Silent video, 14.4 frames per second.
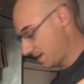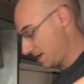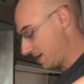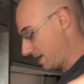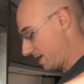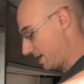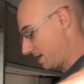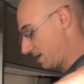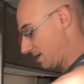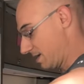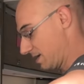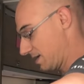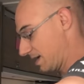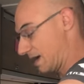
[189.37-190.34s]

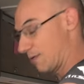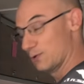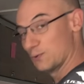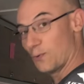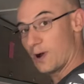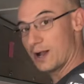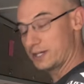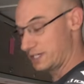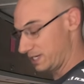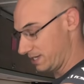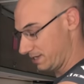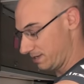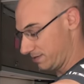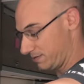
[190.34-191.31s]
and I was
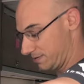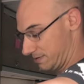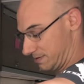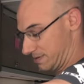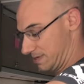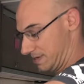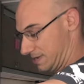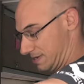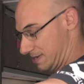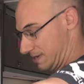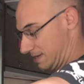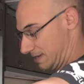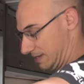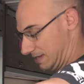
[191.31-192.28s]
watching you
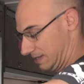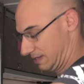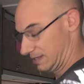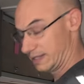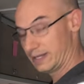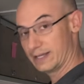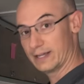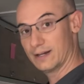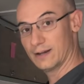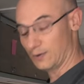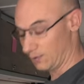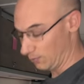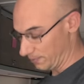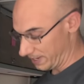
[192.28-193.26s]
thinking,
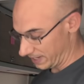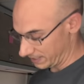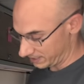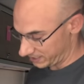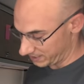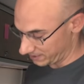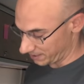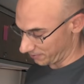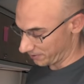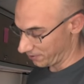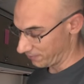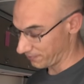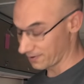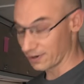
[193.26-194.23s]
oh man, she's
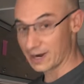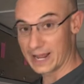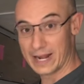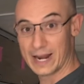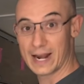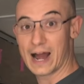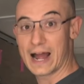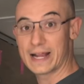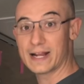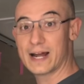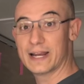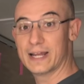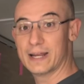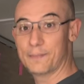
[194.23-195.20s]
going over. And then I
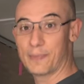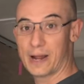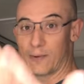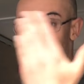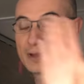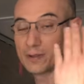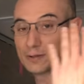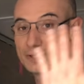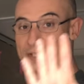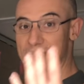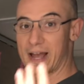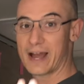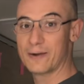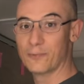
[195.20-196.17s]
got hit by one of those
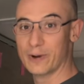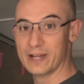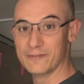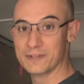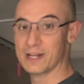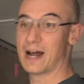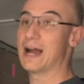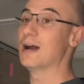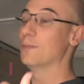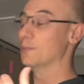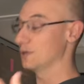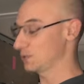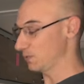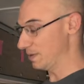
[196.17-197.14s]
side waves and I
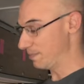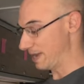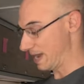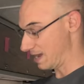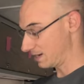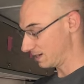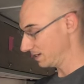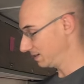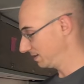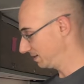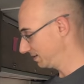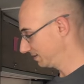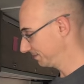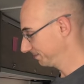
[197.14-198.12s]
almost went back.
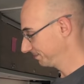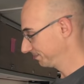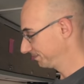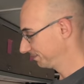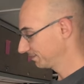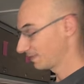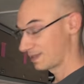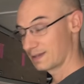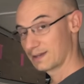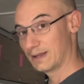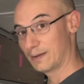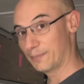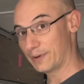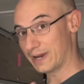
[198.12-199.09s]

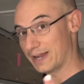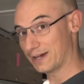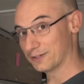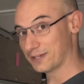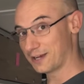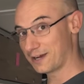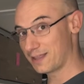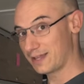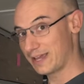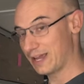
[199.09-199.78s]
But I held onto the